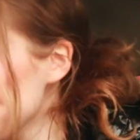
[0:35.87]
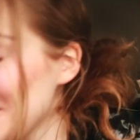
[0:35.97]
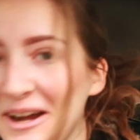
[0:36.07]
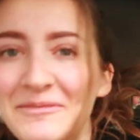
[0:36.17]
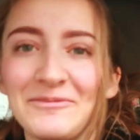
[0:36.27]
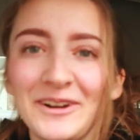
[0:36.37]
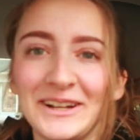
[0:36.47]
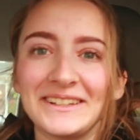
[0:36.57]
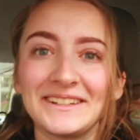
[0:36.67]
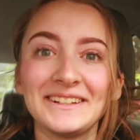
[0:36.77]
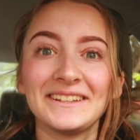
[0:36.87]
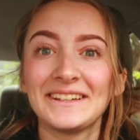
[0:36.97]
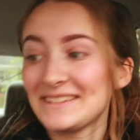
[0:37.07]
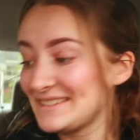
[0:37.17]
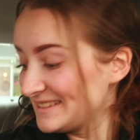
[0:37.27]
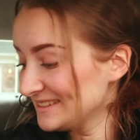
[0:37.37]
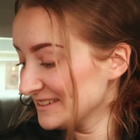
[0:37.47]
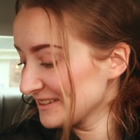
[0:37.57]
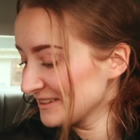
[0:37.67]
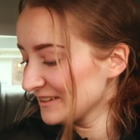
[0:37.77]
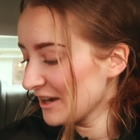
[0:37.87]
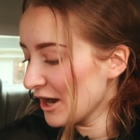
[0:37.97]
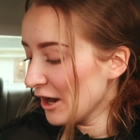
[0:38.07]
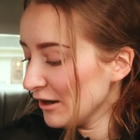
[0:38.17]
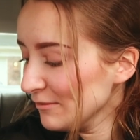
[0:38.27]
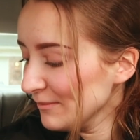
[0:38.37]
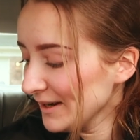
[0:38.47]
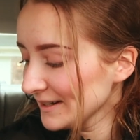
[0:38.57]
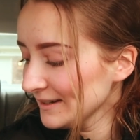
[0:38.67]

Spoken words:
but I'm finally gonna like see her. Oh my